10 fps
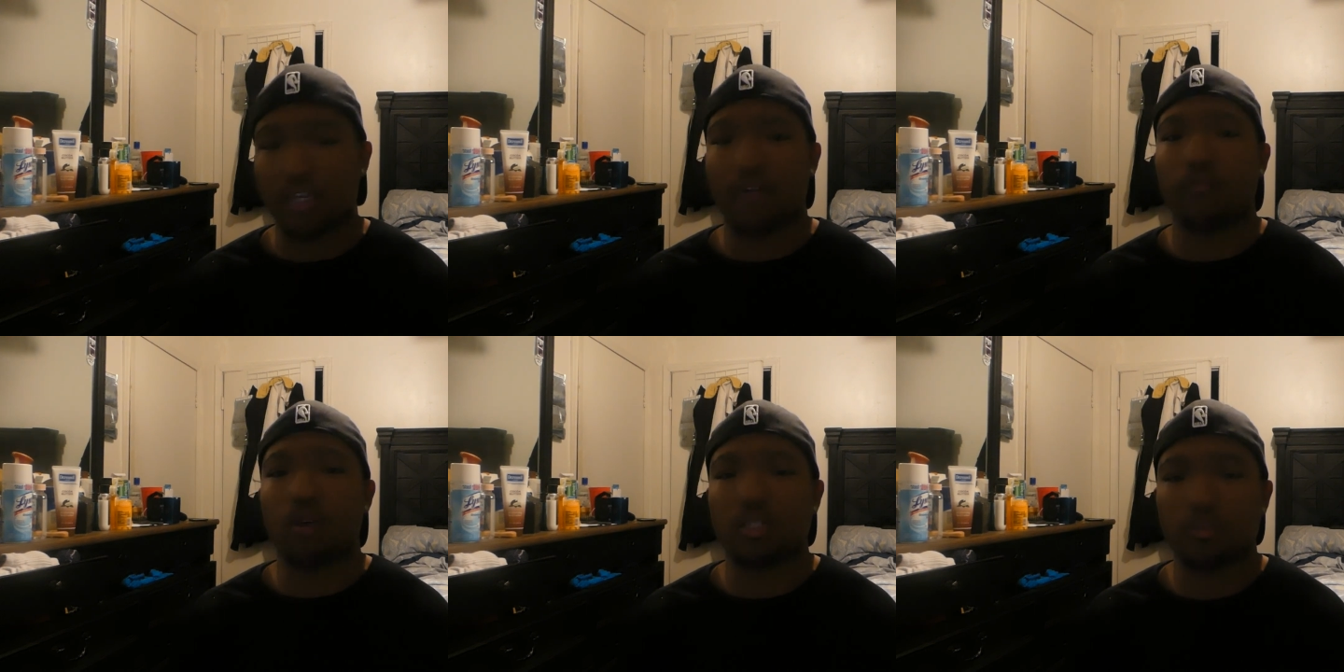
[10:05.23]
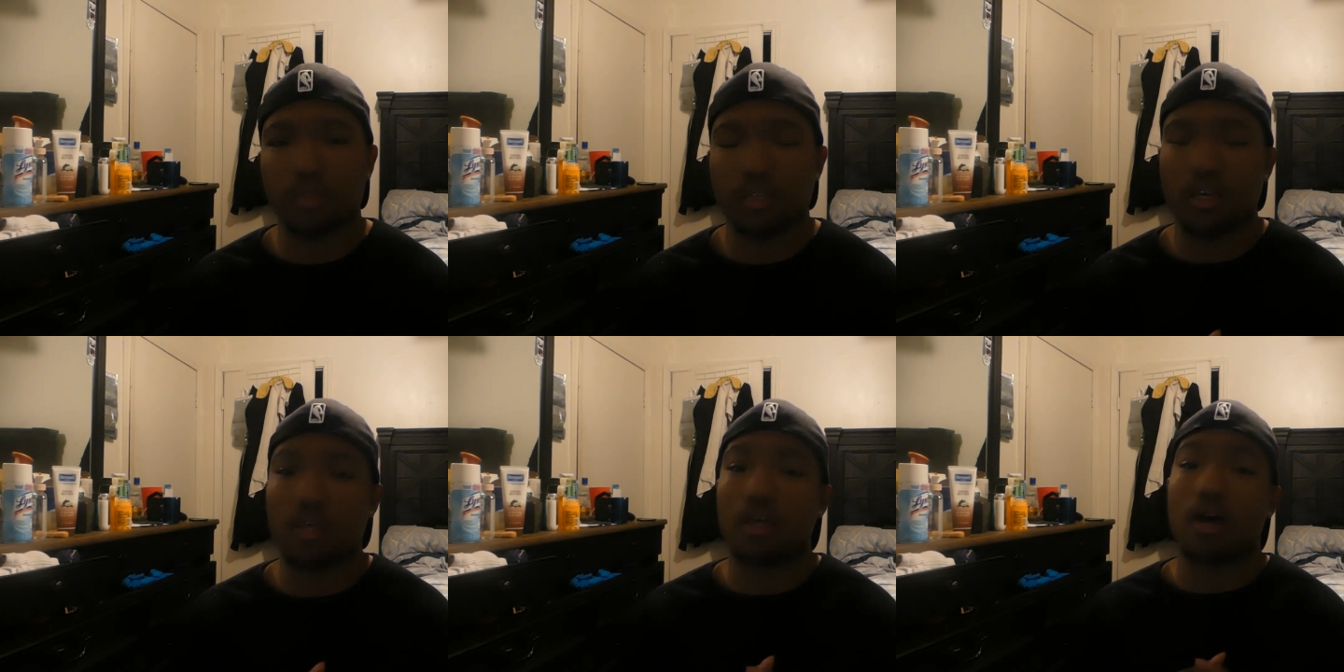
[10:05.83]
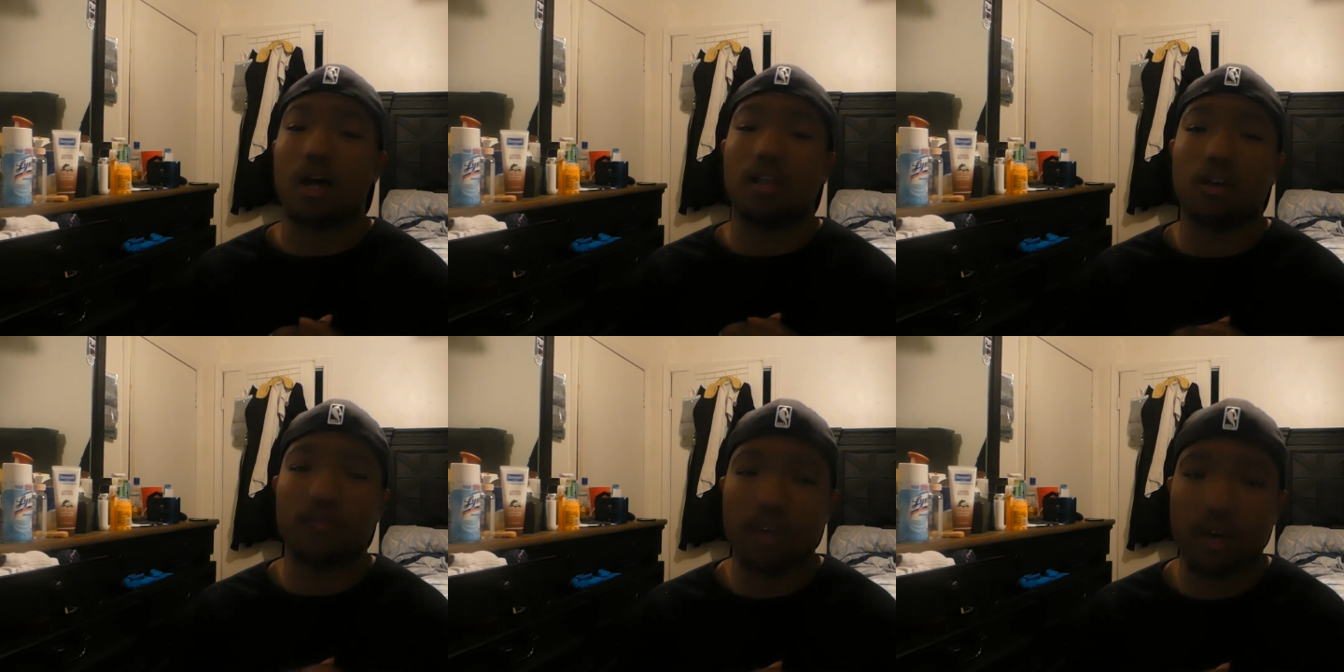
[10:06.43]
y'all for watching me. I
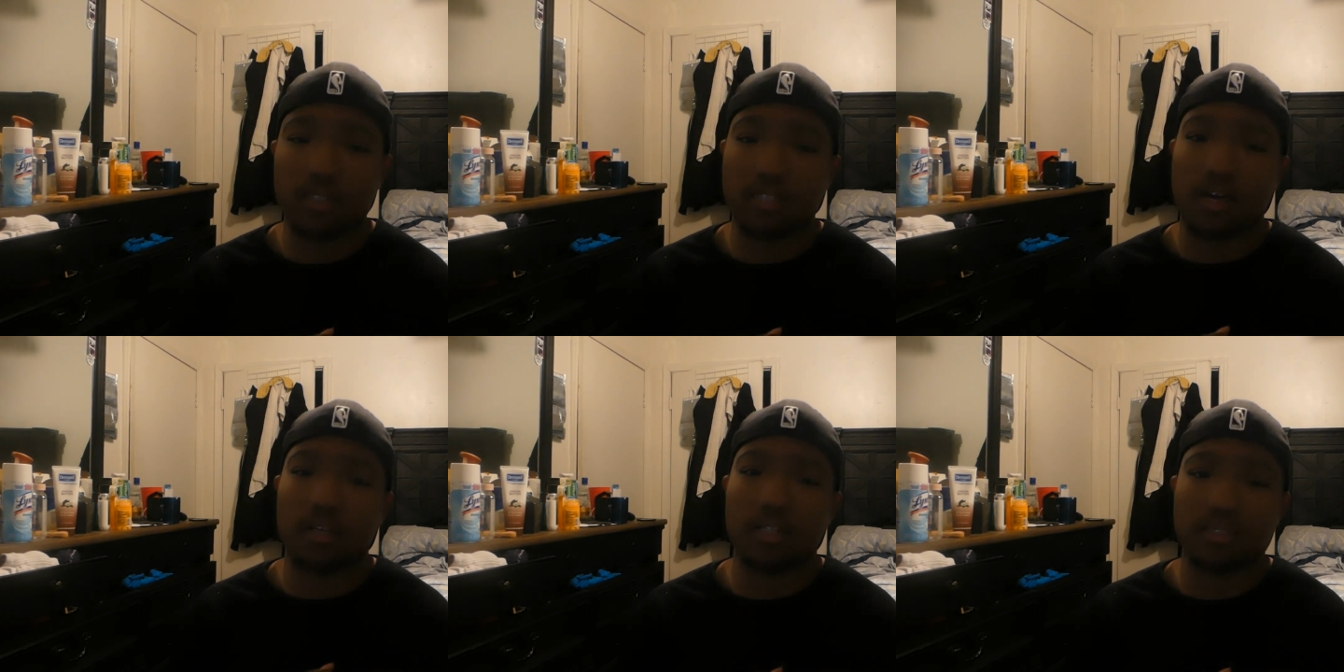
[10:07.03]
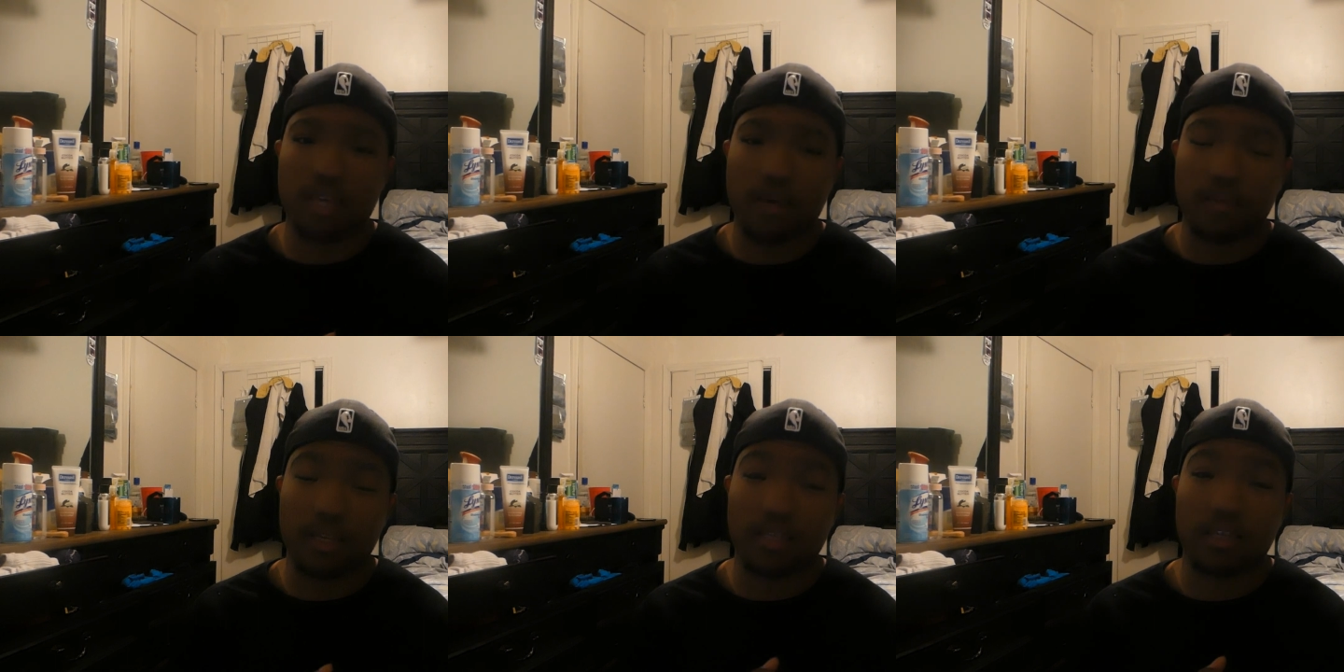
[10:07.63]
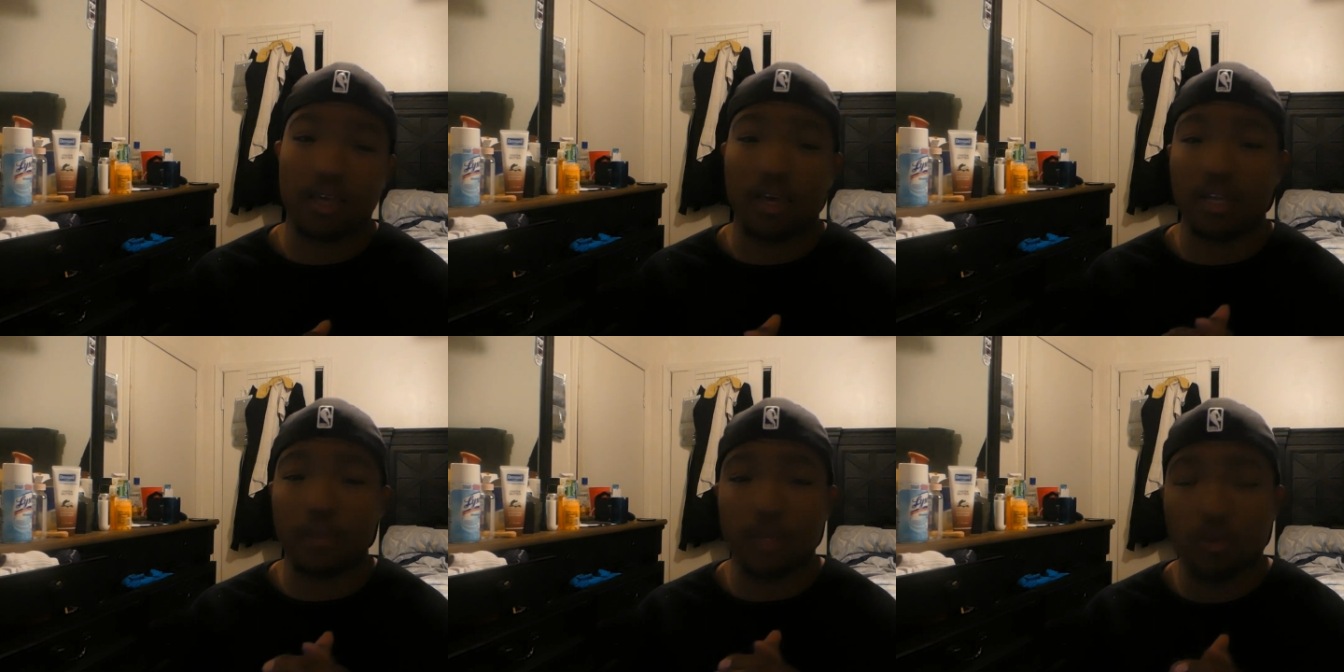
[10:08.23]
love y'all. See y'all next time.
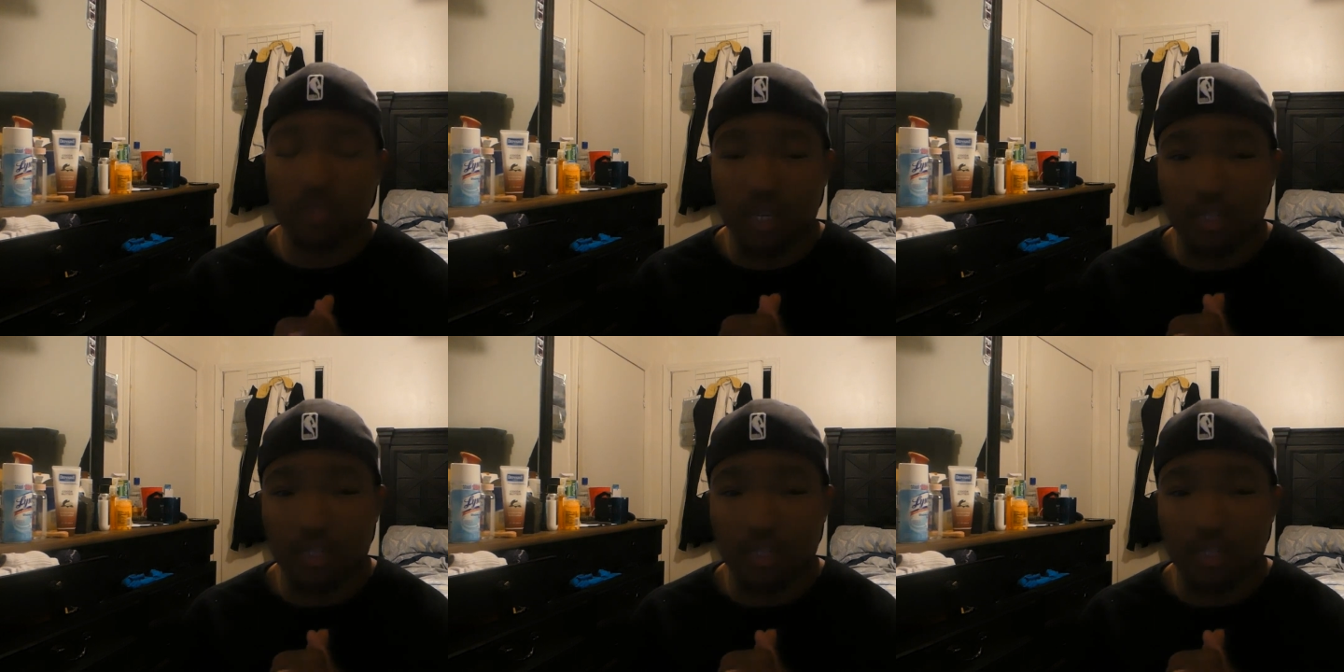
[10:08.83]
And let me know what y'all